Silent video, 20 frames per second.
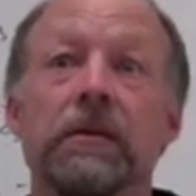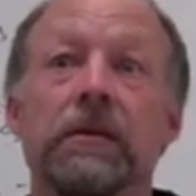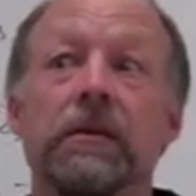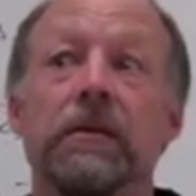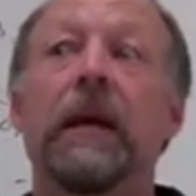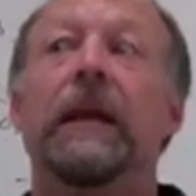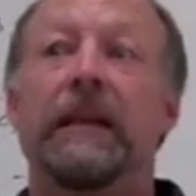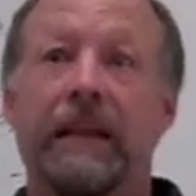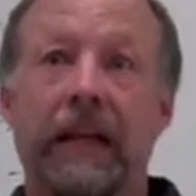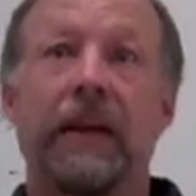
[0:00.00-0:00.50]

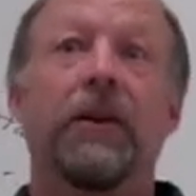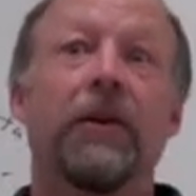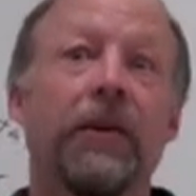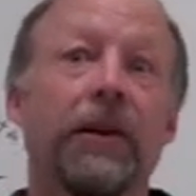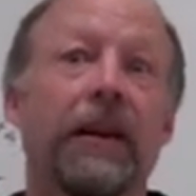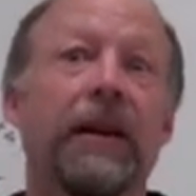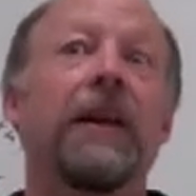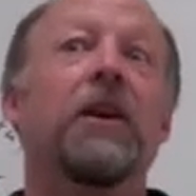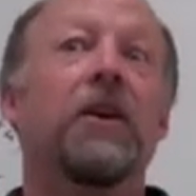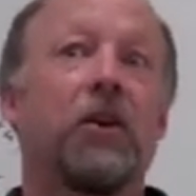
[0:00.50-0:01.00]
Like
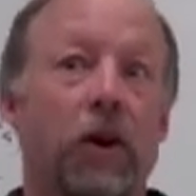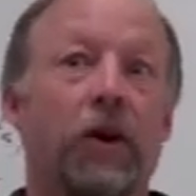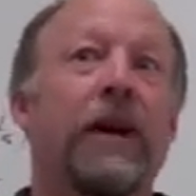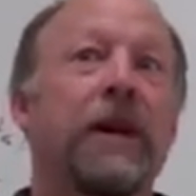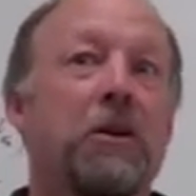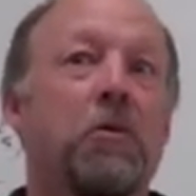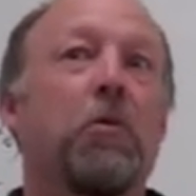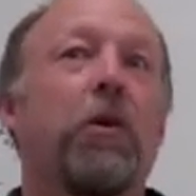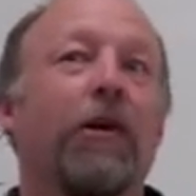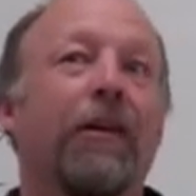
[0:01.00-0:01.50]
literally, you're
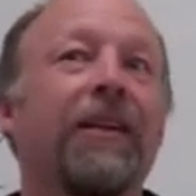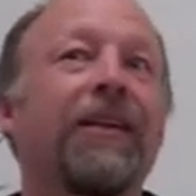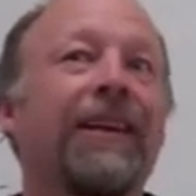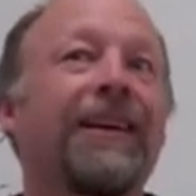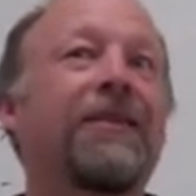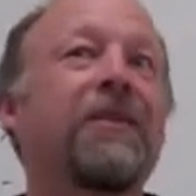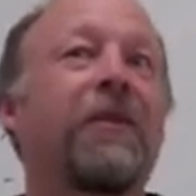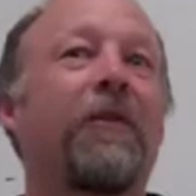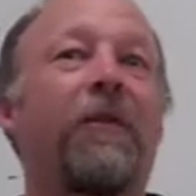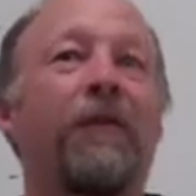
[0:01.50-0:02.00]
equal,
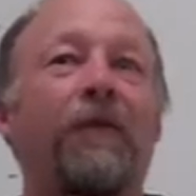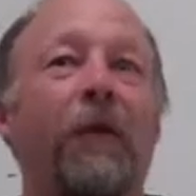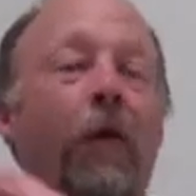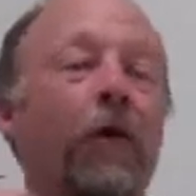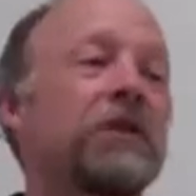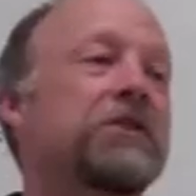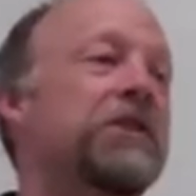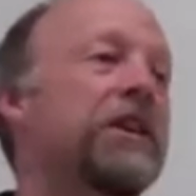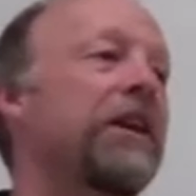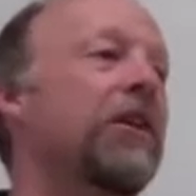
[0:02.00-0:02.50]
like you're
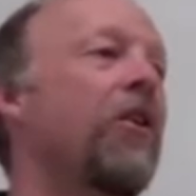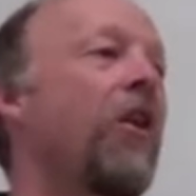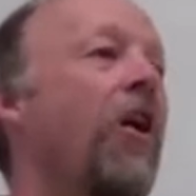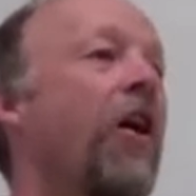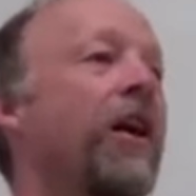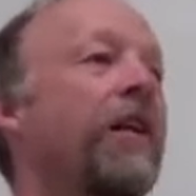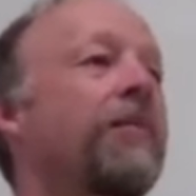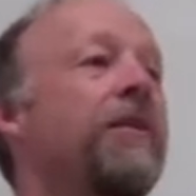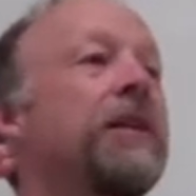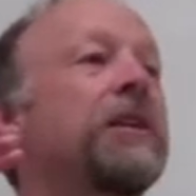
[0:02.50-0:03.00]
forced. The
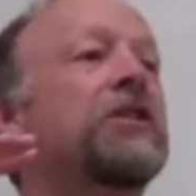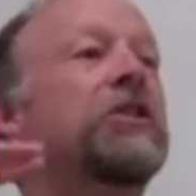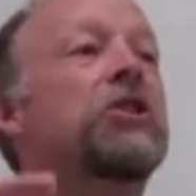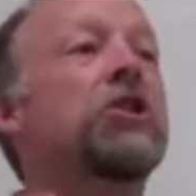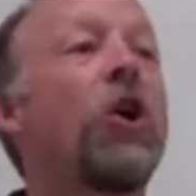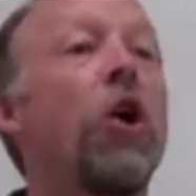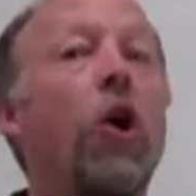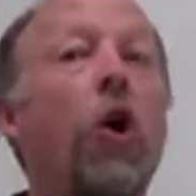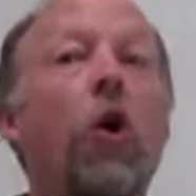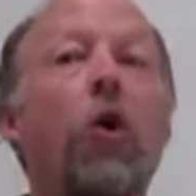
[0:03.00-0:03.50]
economy
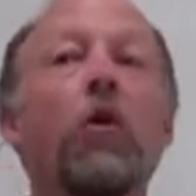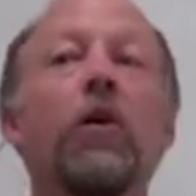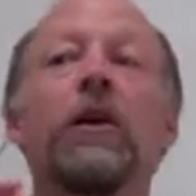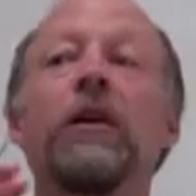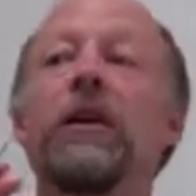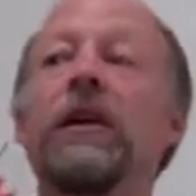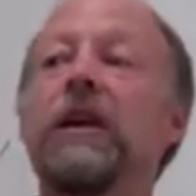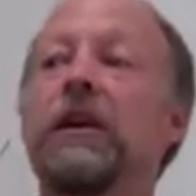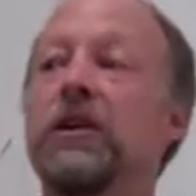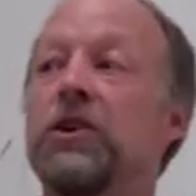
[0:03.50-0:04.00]
is
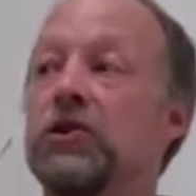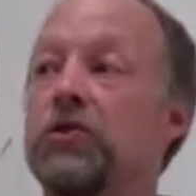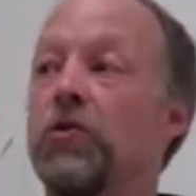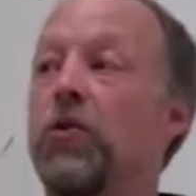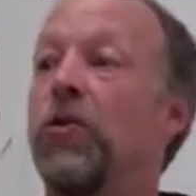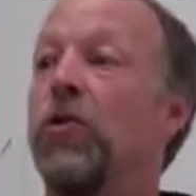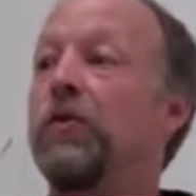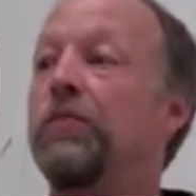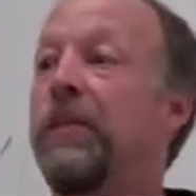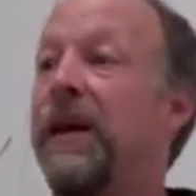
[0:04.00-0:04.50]
totally
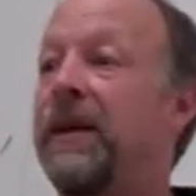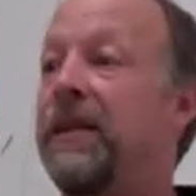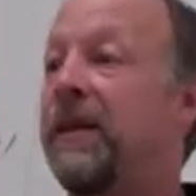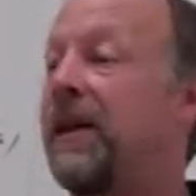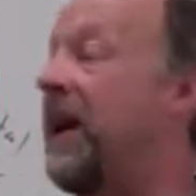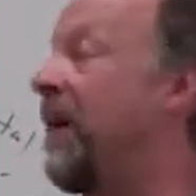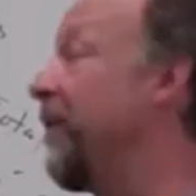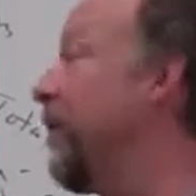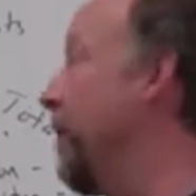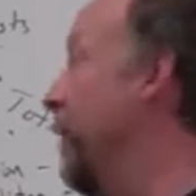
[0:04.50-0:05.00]
controlled by the
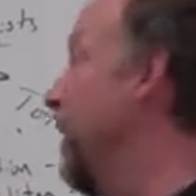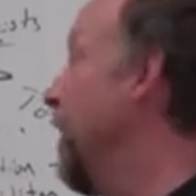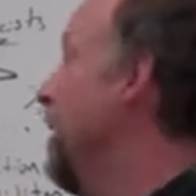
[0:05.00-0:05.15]
government.